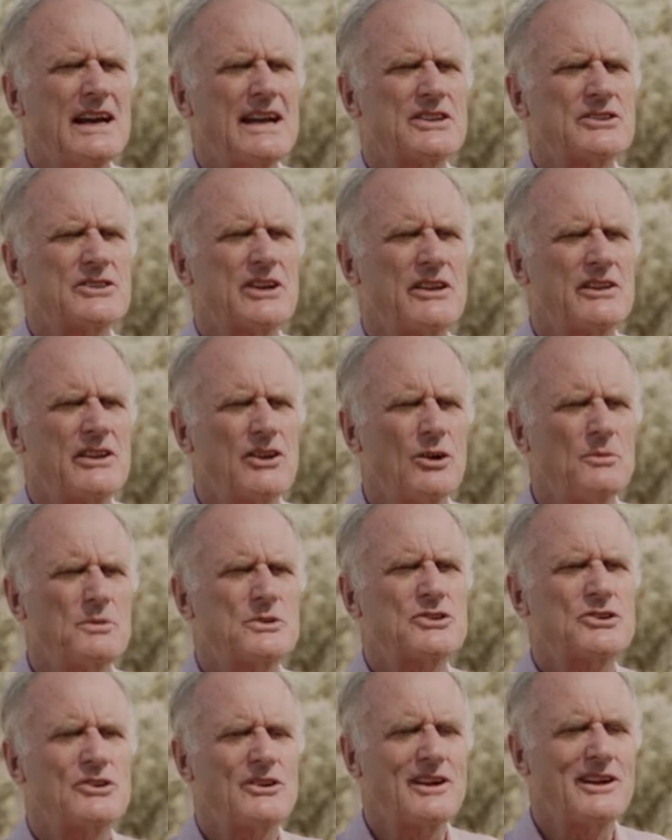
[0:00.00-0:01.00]
And so the
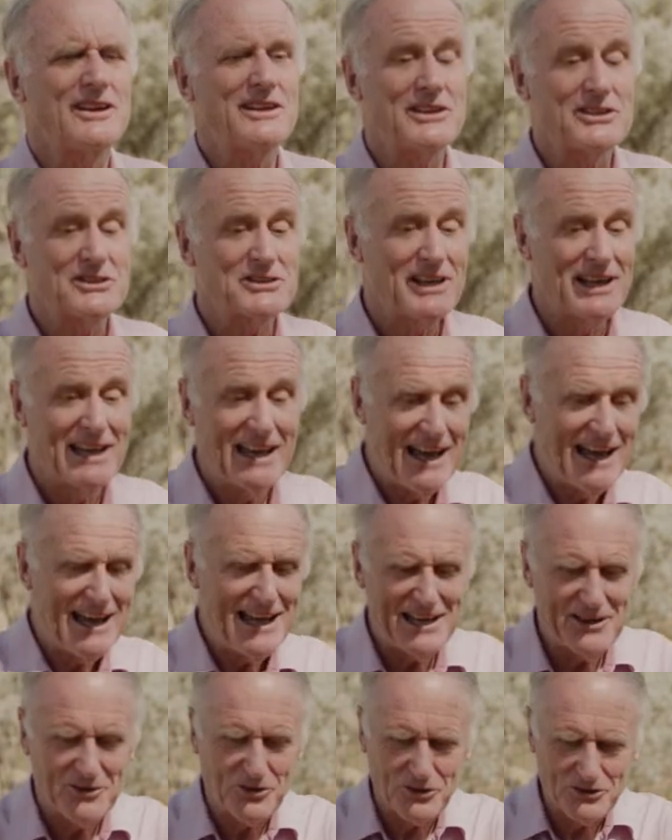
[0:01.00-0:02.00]
opportunity to say,
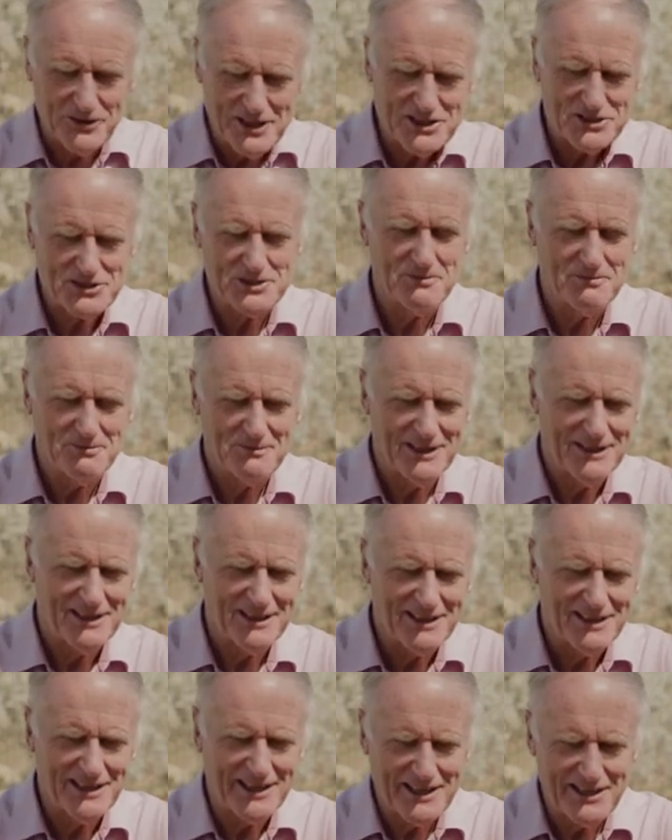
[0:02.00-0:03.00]
hey, look, there's some,
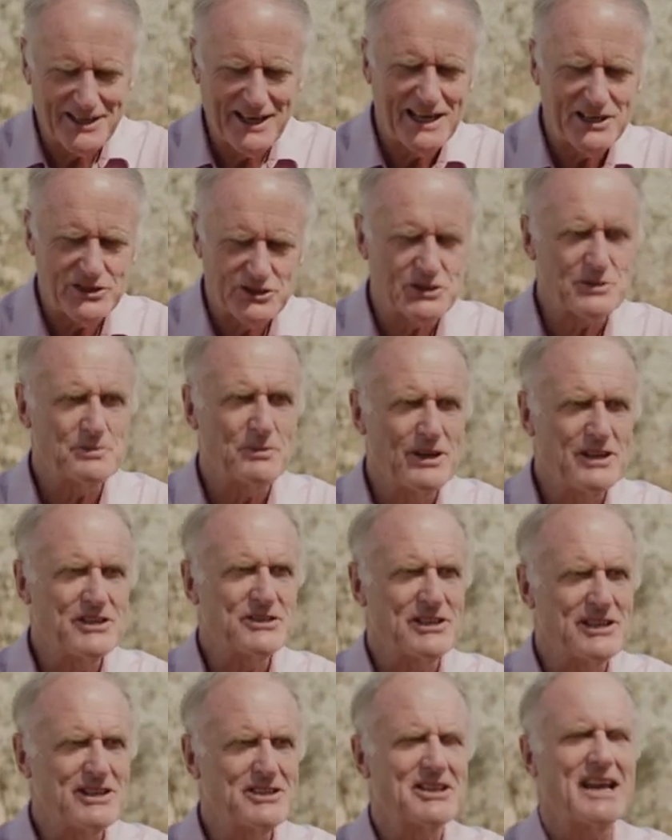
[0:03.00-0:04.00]
uh, an endangered
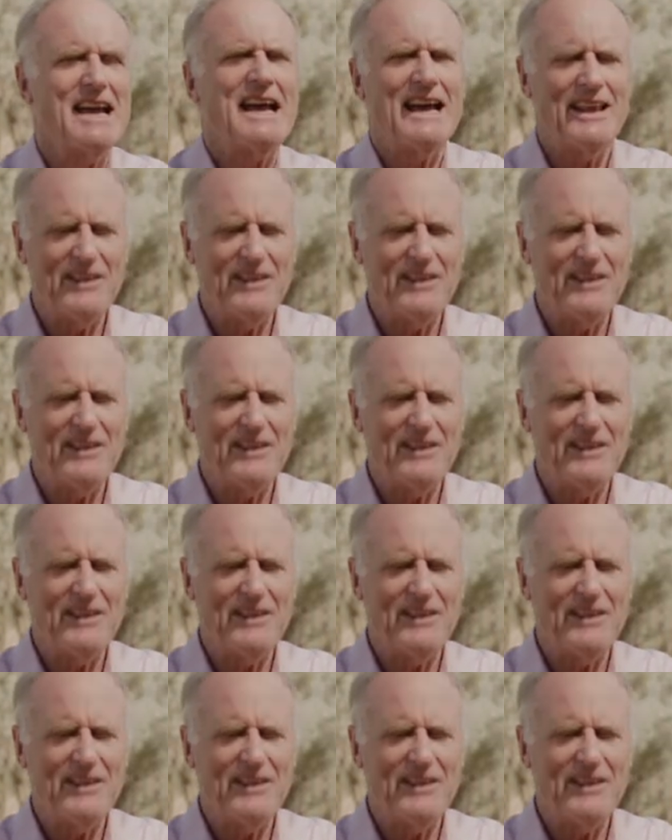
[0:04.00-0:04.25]
species,